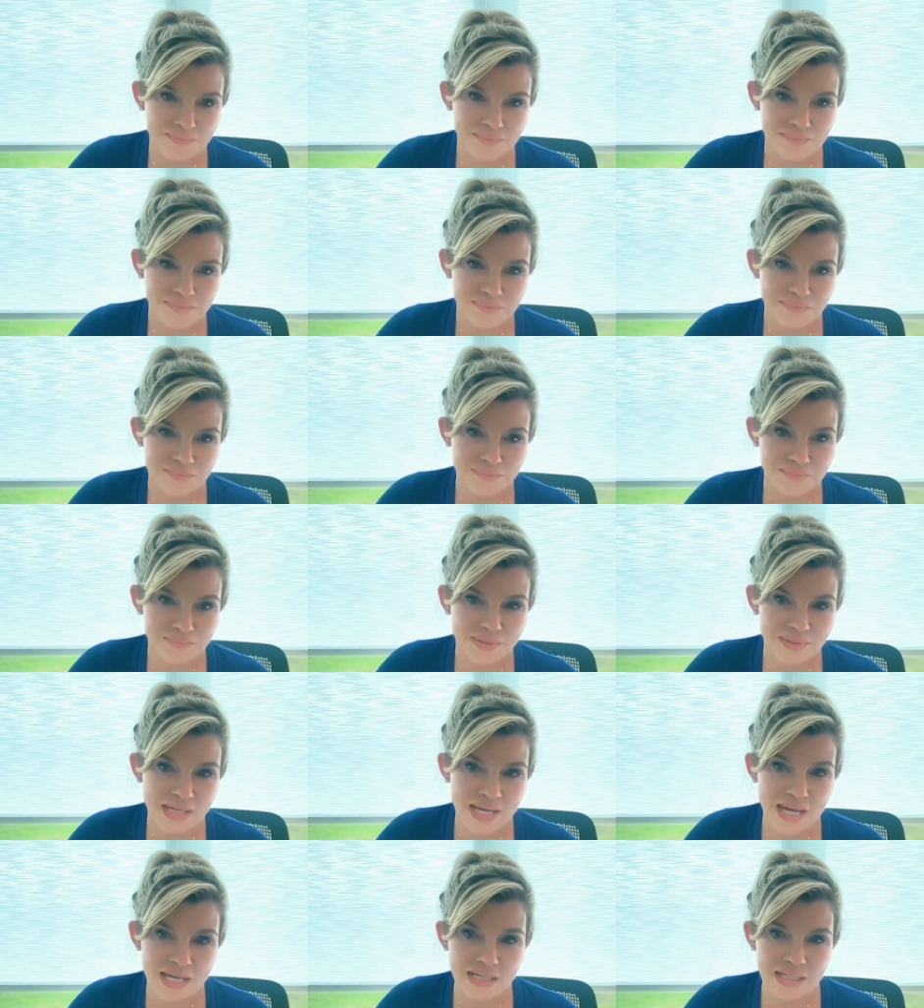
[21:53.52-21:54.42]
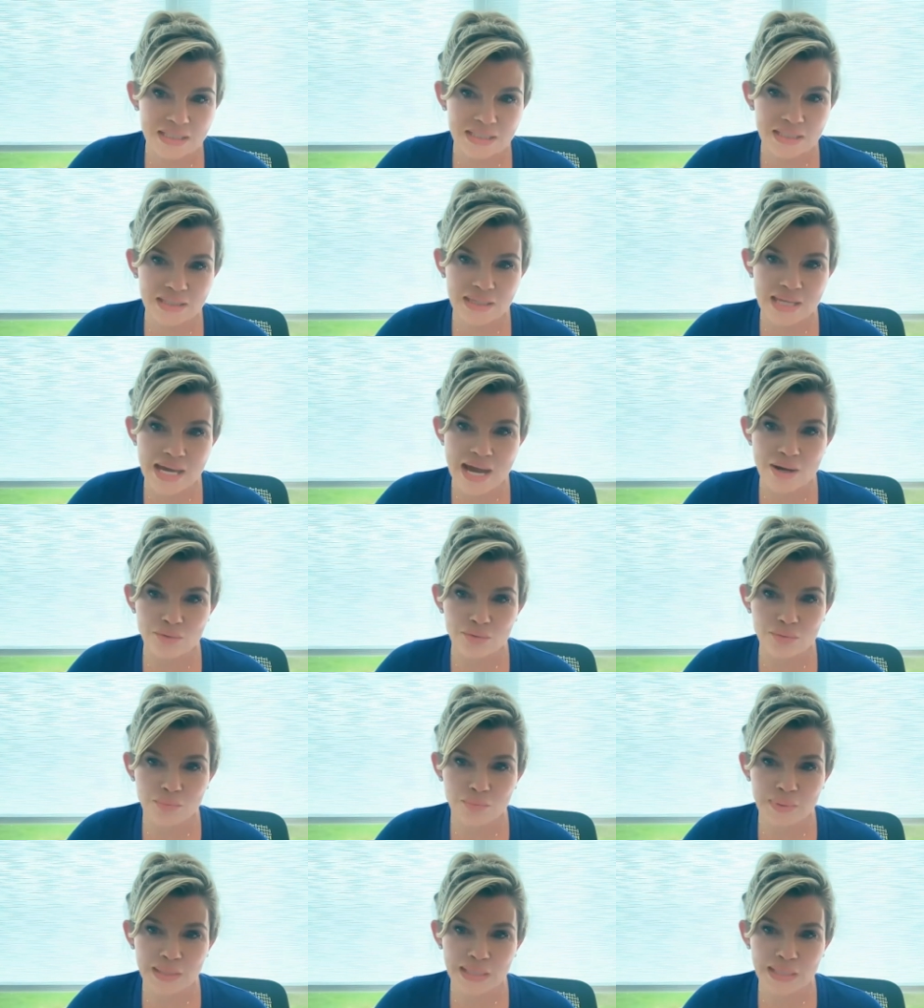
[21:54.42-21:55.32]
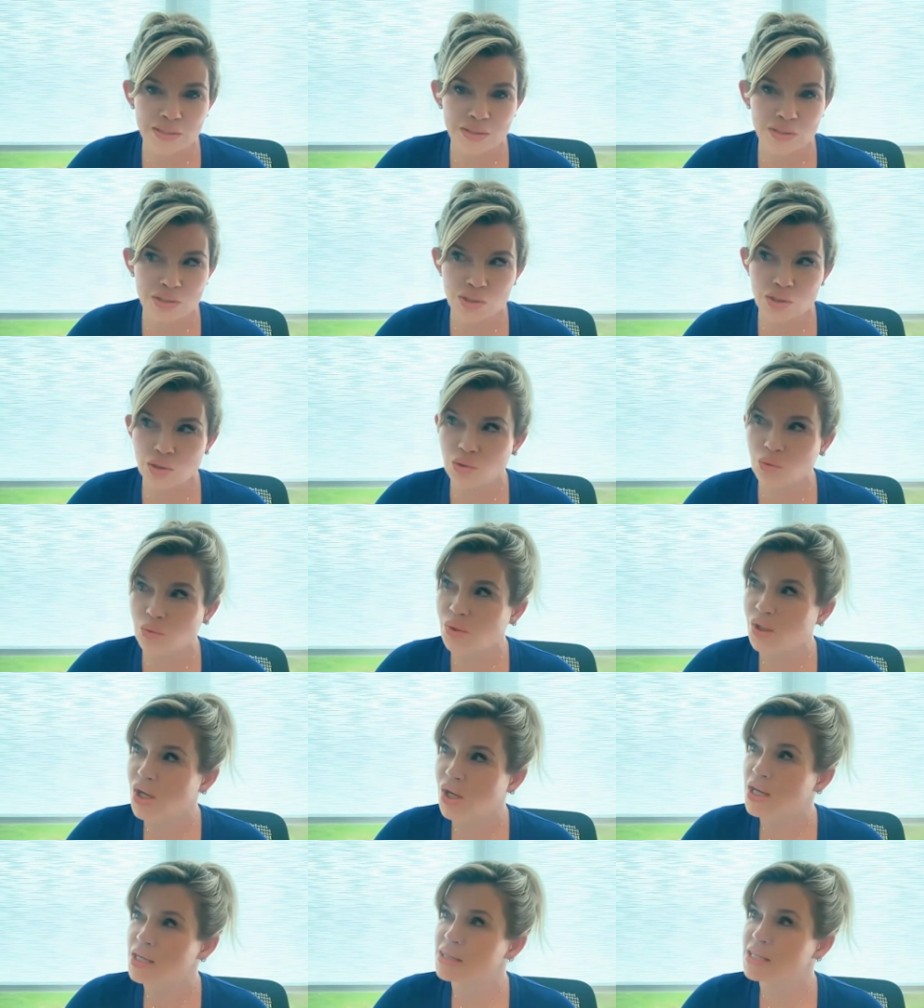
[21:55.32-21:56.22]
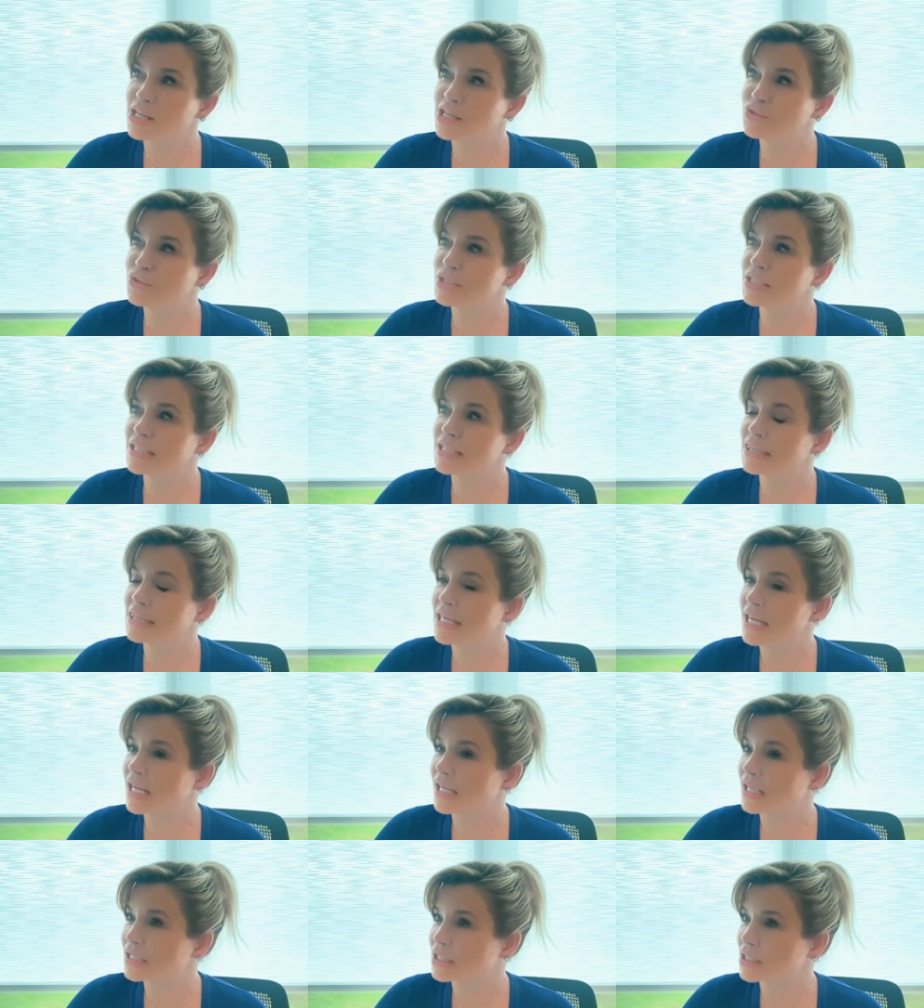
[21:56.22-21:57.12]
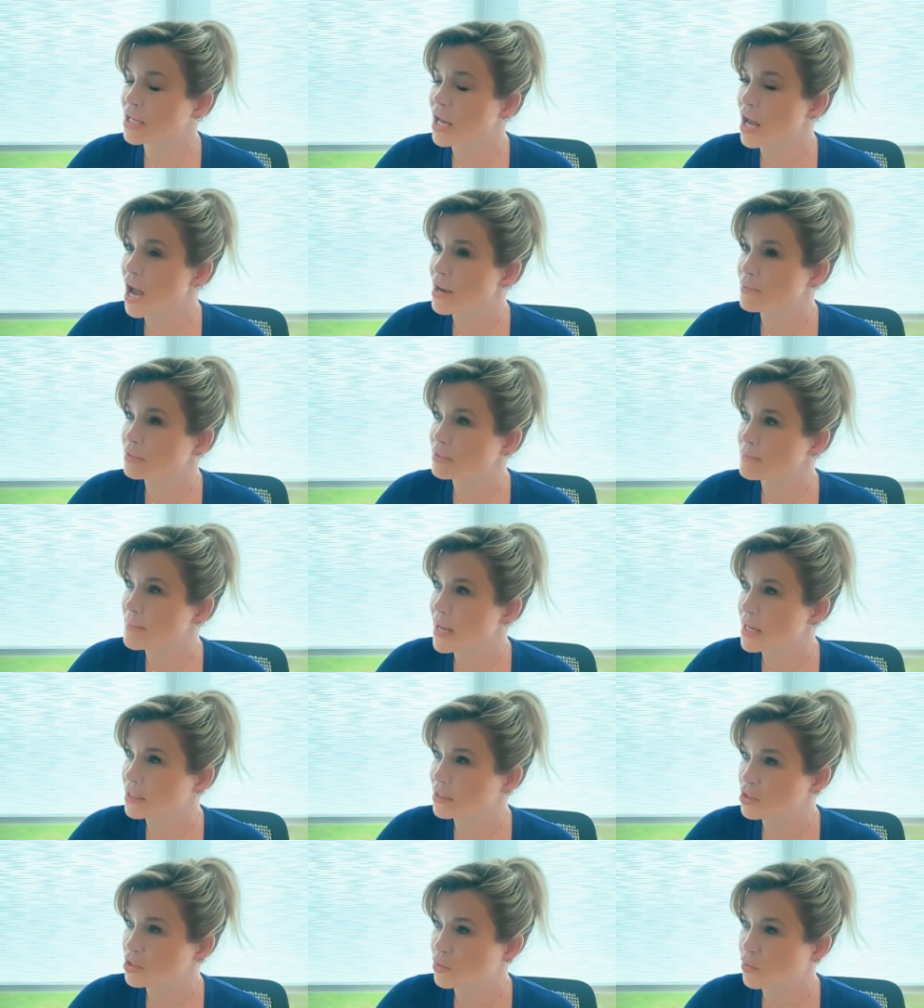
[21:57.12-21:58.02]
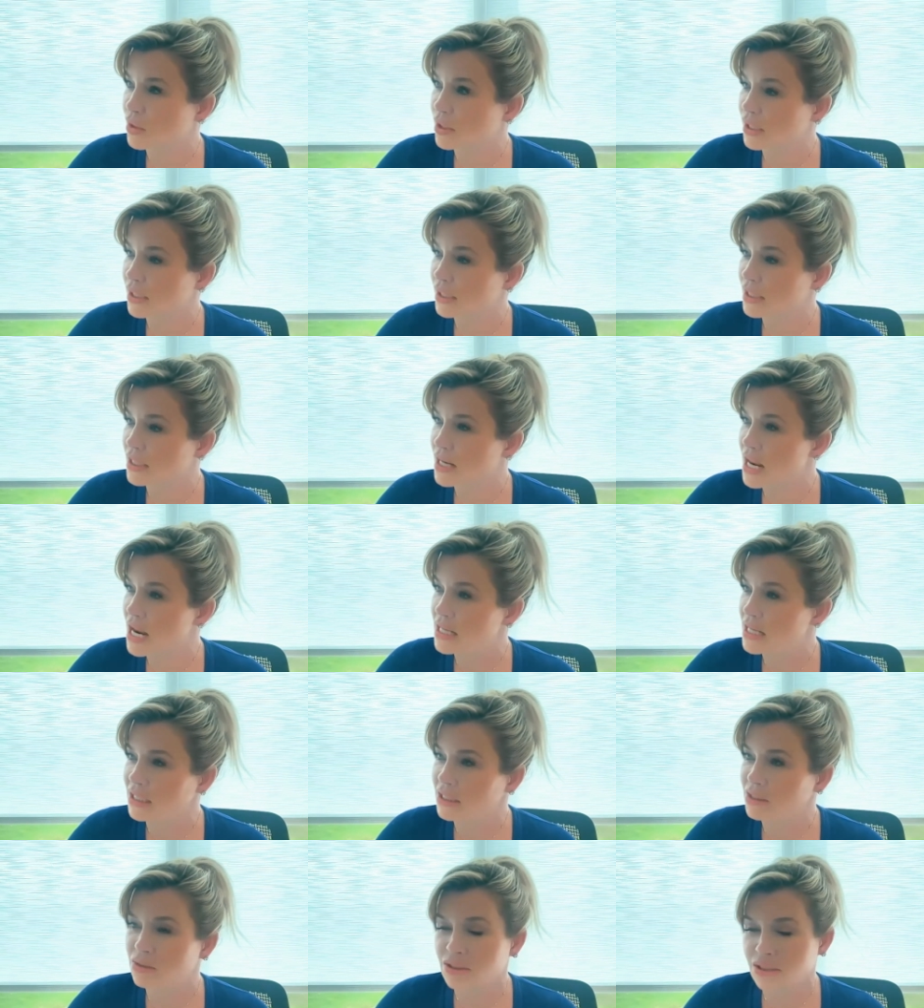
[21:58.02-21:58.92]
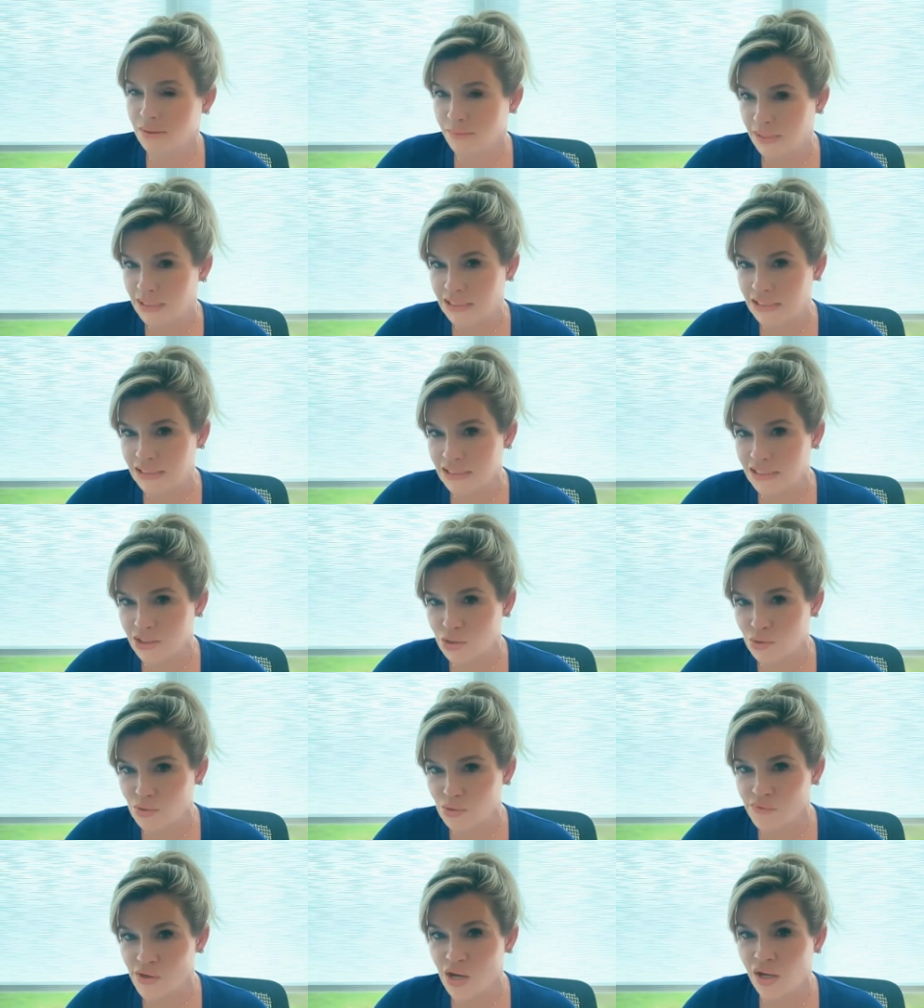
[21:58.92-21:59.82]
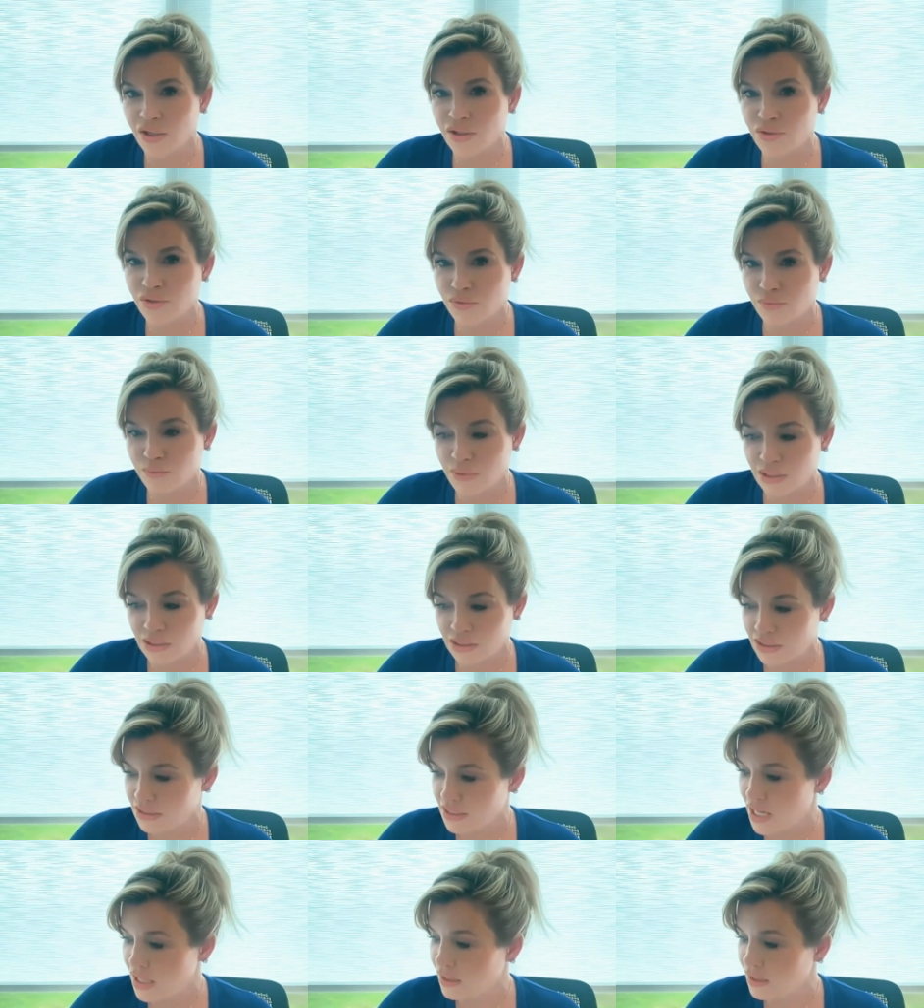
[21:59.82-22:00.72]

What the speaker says: Mm-hmm. And it's allowed me to, the interesting thing is I was mad at Jordan and he looked at me and he said, you have $100 million